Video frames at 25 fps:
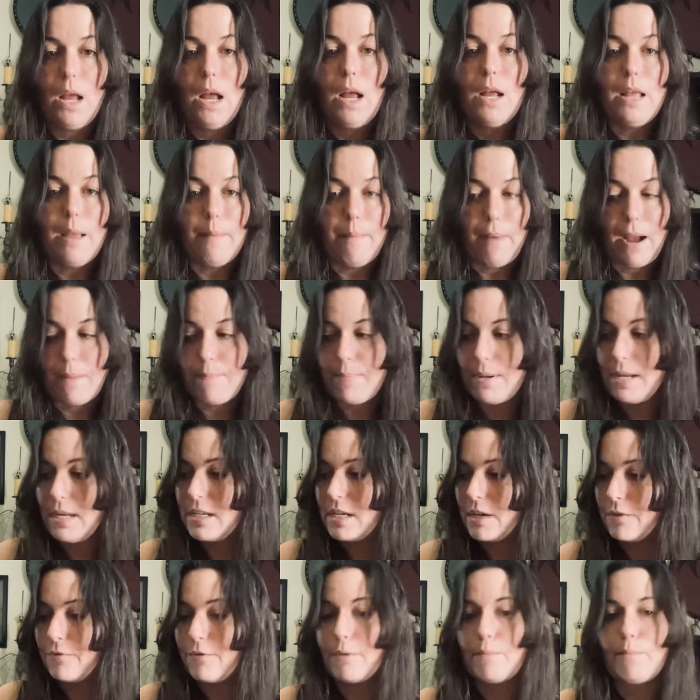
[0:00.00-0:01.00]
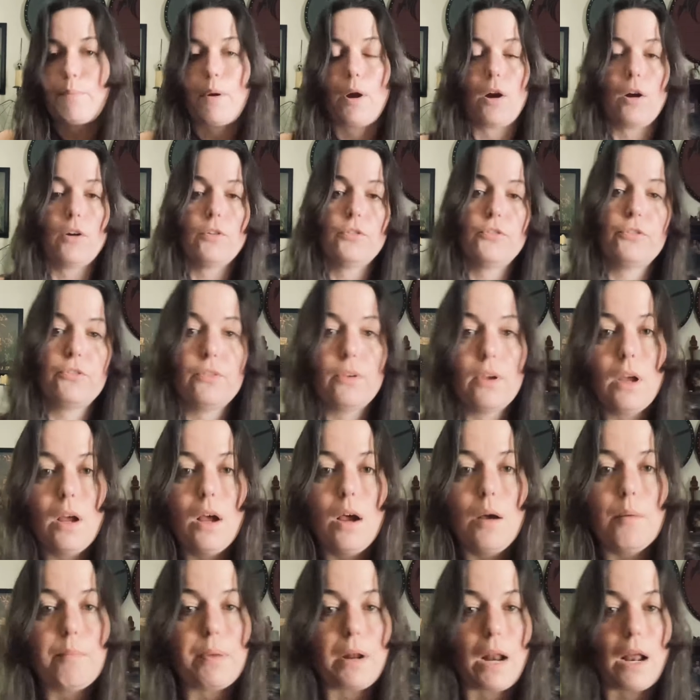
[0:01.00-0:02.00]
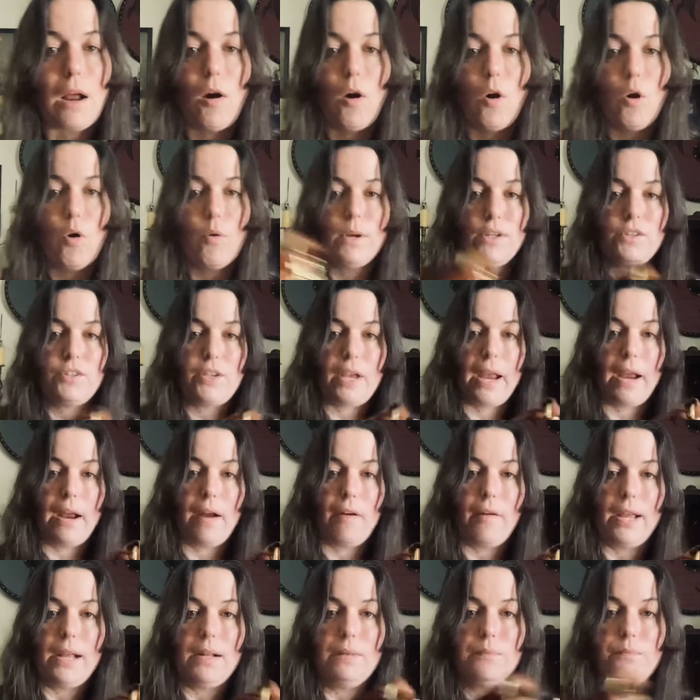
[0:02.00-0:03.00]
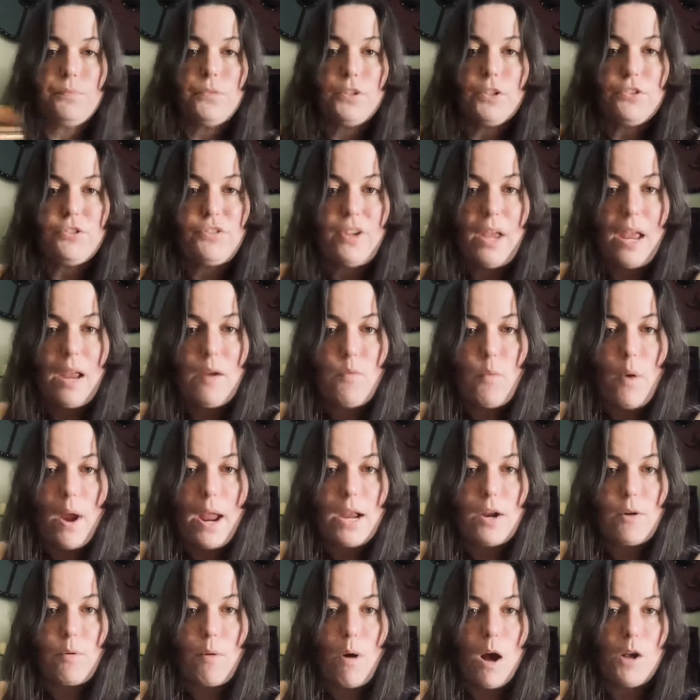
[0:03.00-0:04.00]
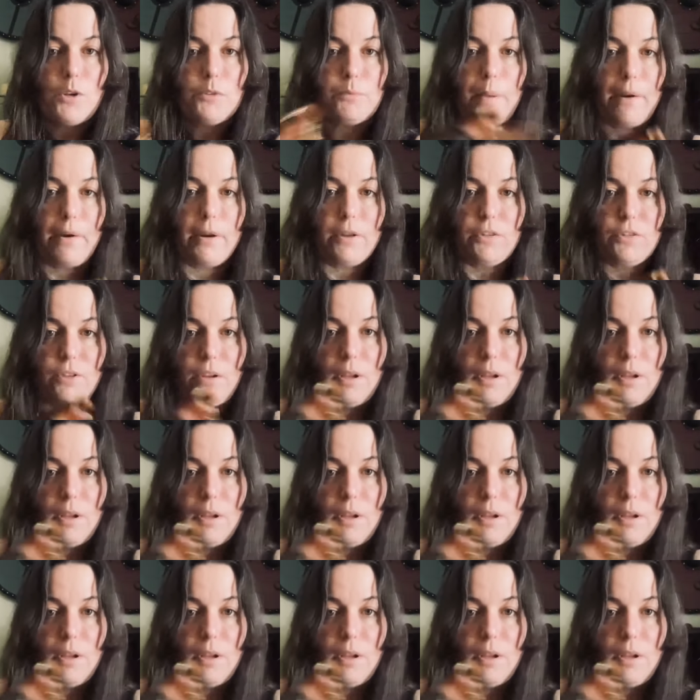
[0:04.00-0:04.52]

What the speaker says: It might be a different purse, but I always carry it the same way crossbody.